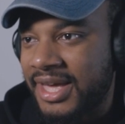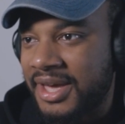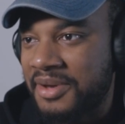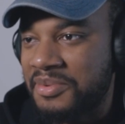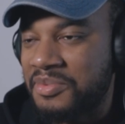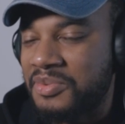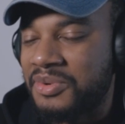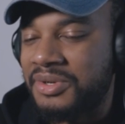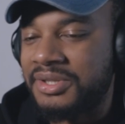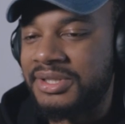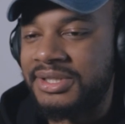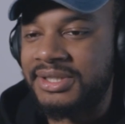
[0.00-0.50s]

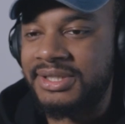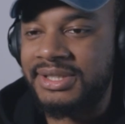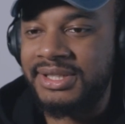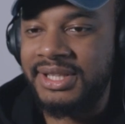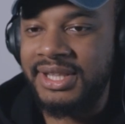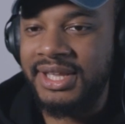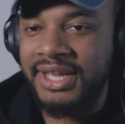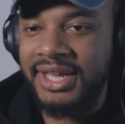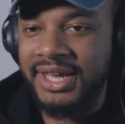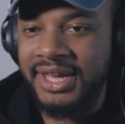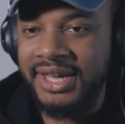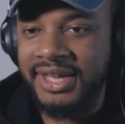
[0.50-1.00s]
that was
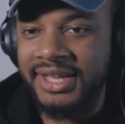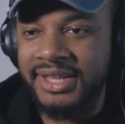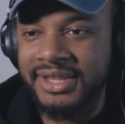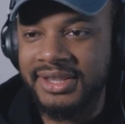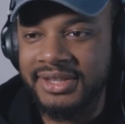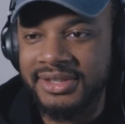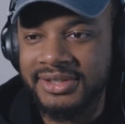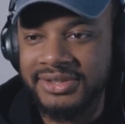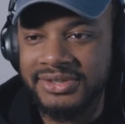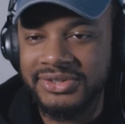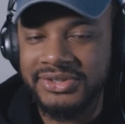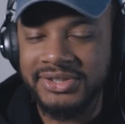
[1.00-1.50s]
the
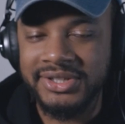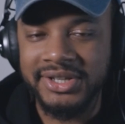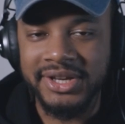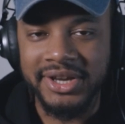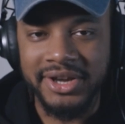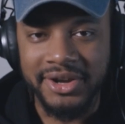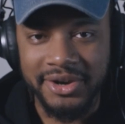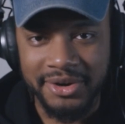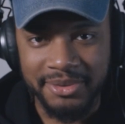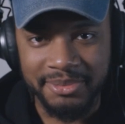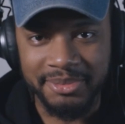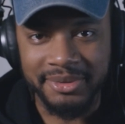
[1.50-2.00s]
end to
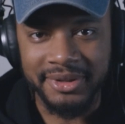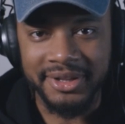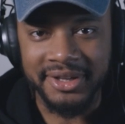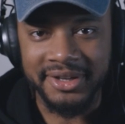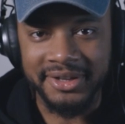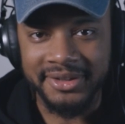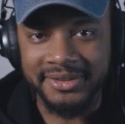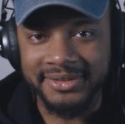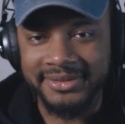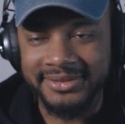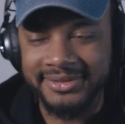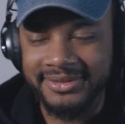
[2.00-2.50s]
Airplane.